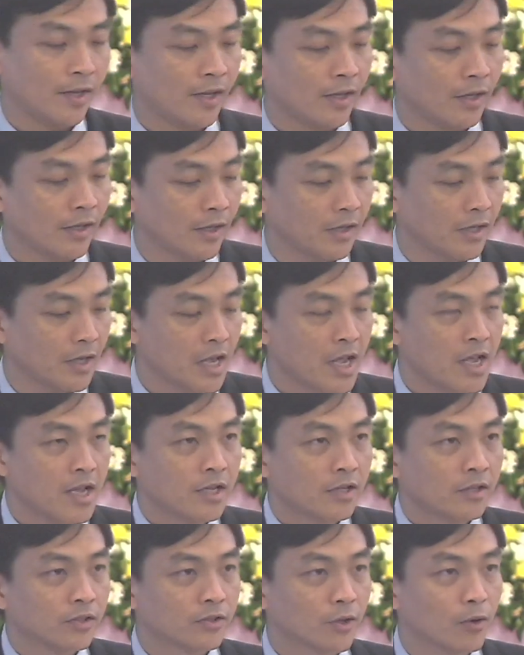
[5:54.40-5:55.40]
on.
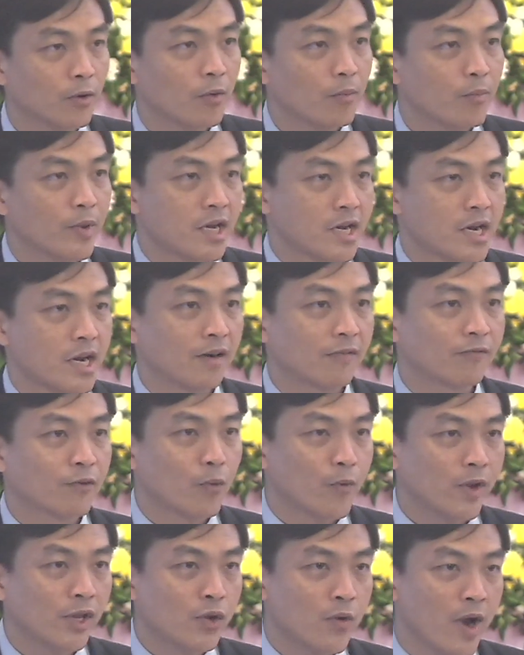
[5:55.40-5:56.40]
So be careful
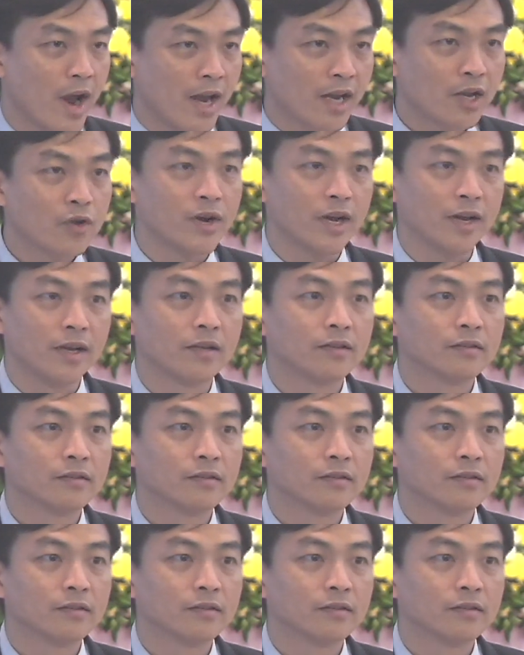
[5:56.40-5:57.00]
when you are angry.